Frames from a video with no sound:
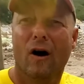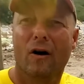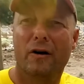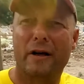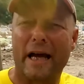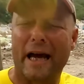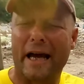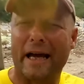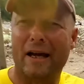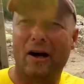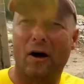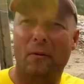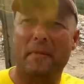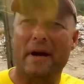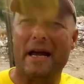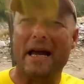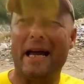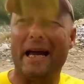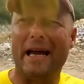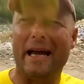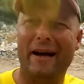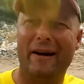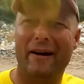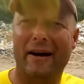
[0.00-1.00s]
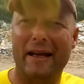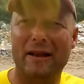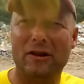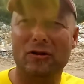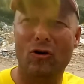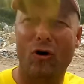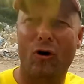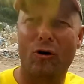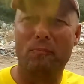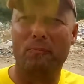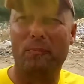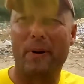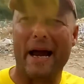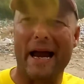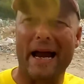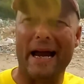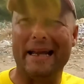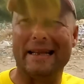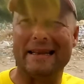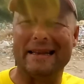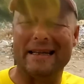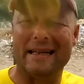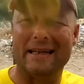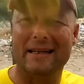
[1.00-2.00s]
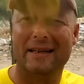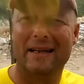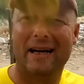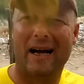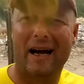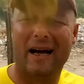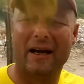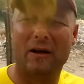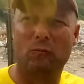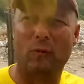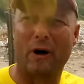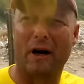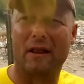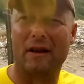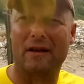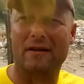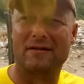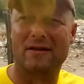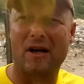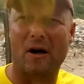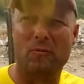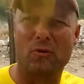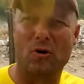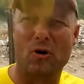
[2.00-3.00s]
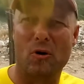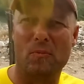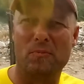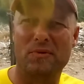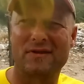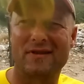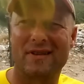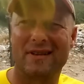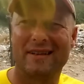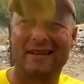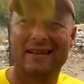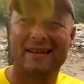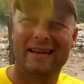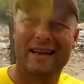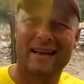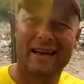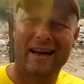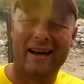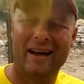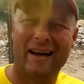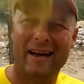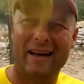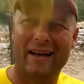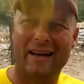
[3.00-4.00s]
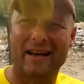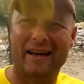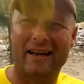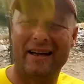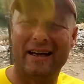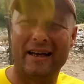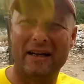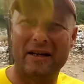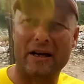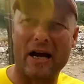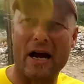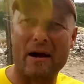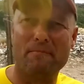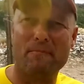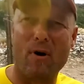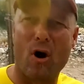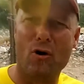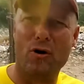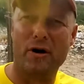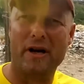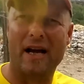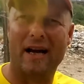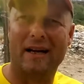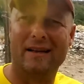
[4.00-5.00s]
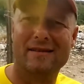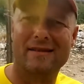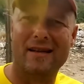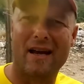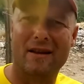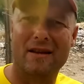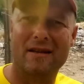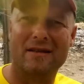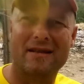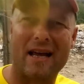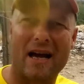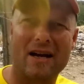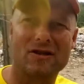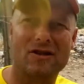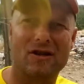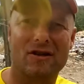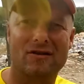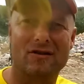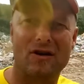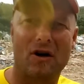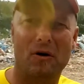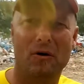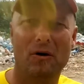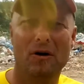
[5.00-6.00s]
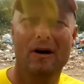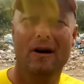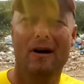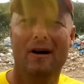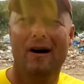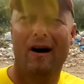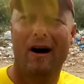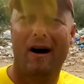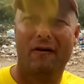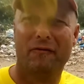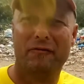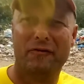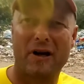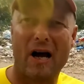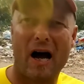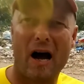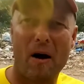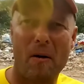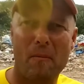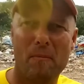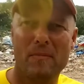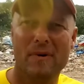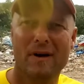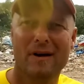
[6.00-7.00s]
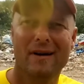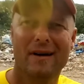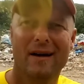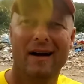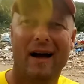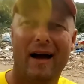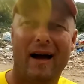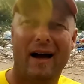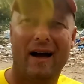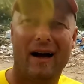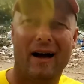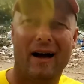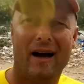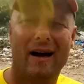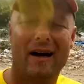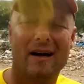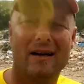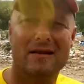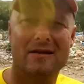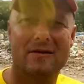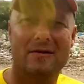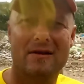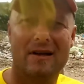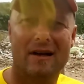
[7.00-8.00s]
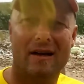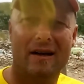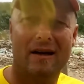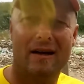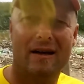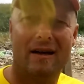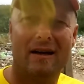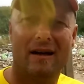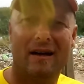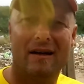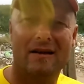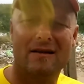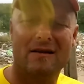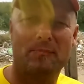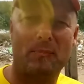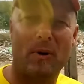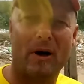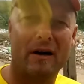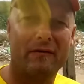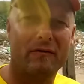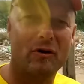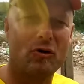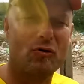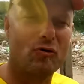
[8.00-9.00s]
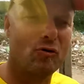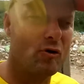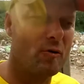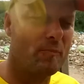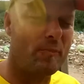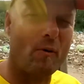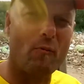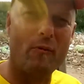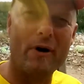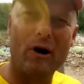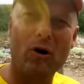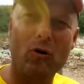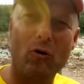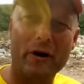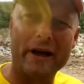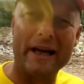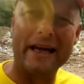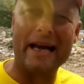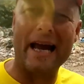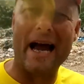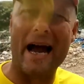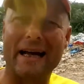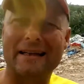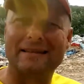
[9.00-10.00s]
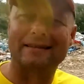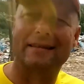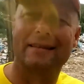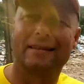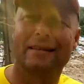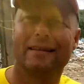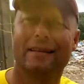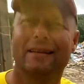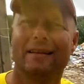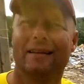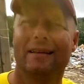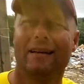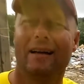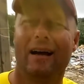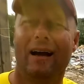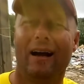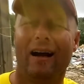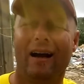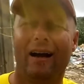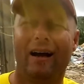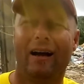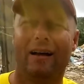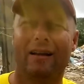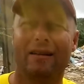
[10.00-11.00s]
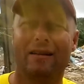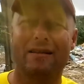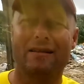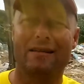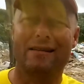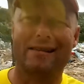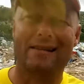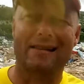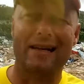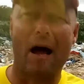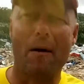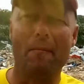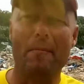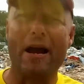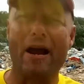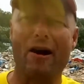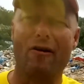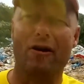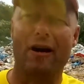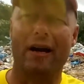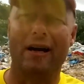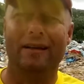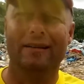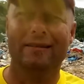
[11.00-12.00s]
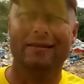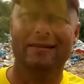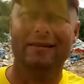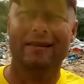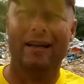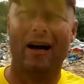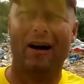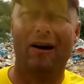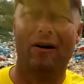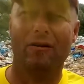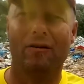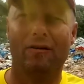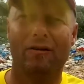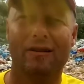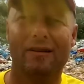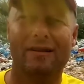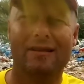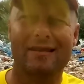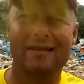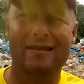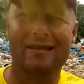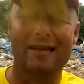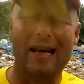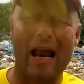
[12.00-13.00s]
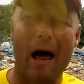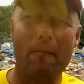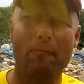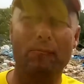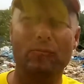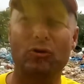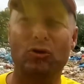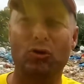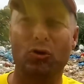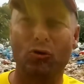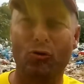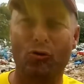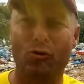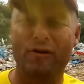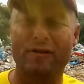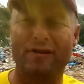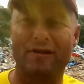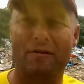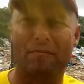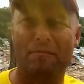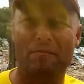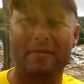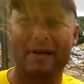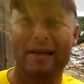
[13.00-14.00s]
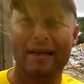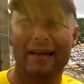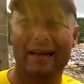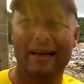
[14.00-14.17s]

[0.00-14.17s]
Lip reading: Okay, I'm here in Phnom Penh, in one of the suburbs in Cambodia, in Southeast Asia. So I've come as part of a group, and we're looking at this slum area. Now, slum tourism